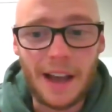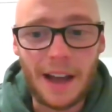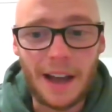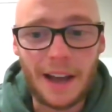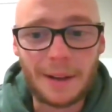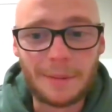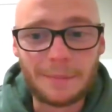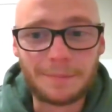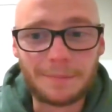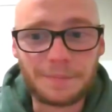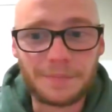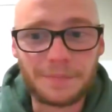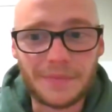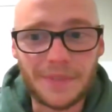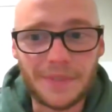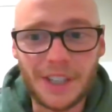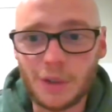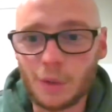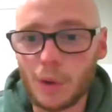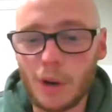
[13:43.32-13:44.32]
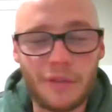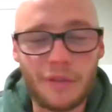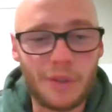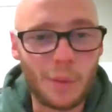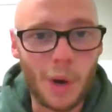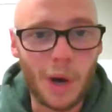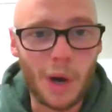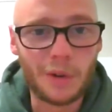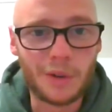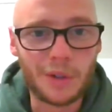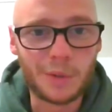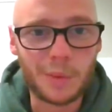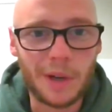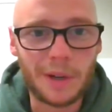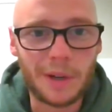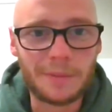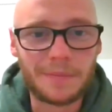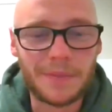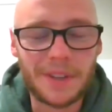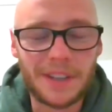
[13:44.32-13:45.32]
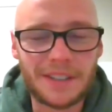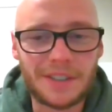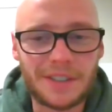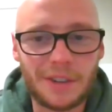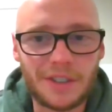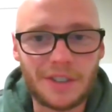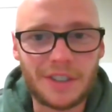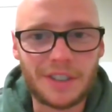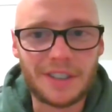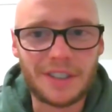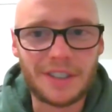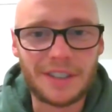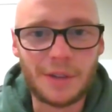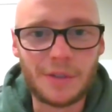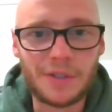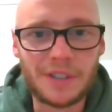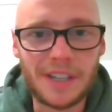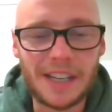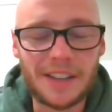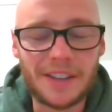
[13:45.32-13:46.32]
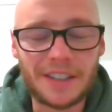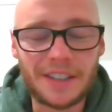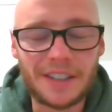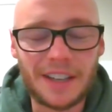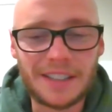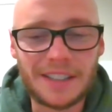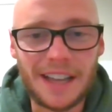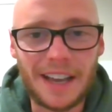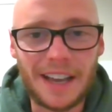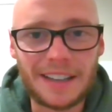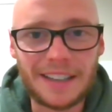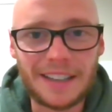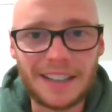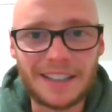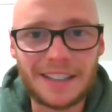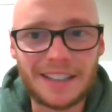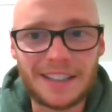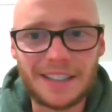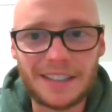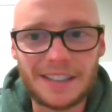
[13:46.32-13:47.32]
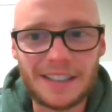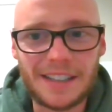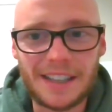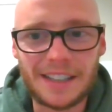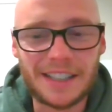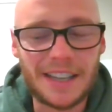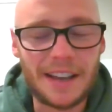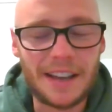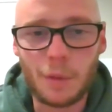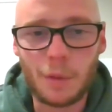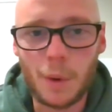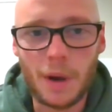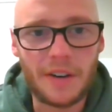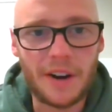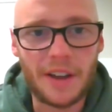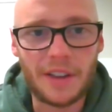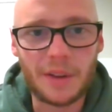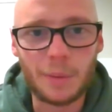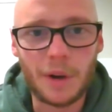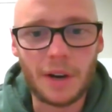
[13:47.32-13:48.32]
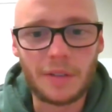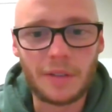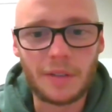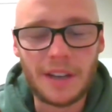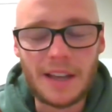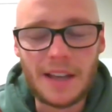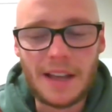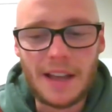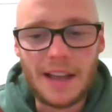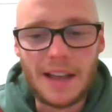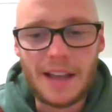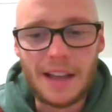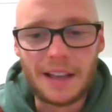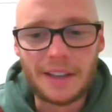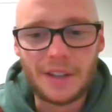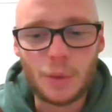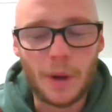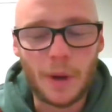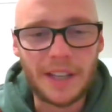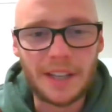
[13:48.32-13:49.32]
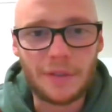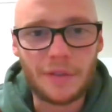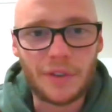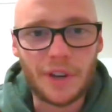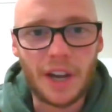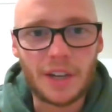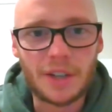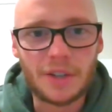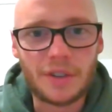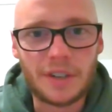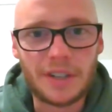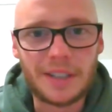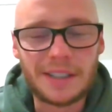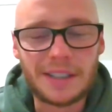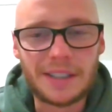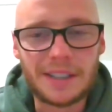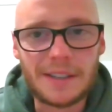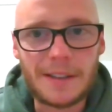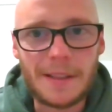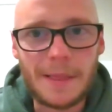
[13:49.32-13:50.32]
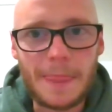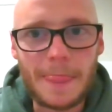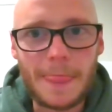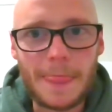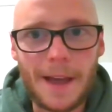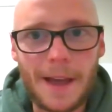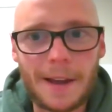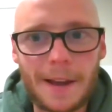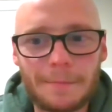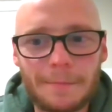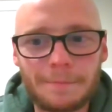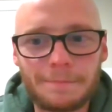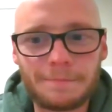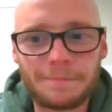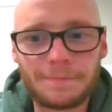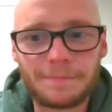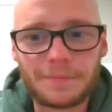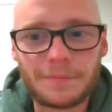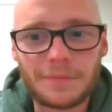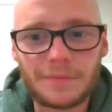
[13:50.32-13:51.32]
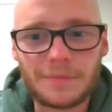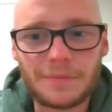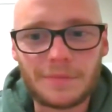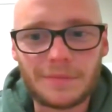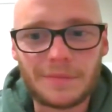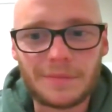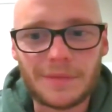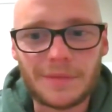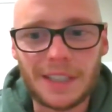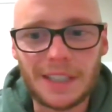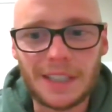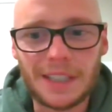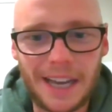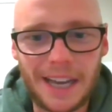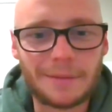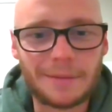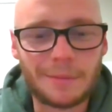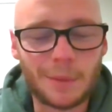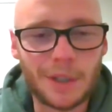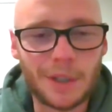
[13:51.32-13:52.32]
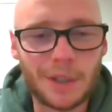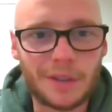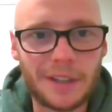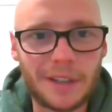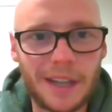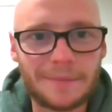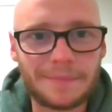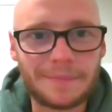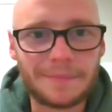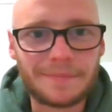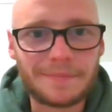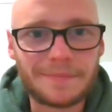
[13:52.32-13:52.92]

It's all over the world as well. It's not just New Zealand that does that. It's everywhere around the world, 20 different countries. And yeah, we're doing that.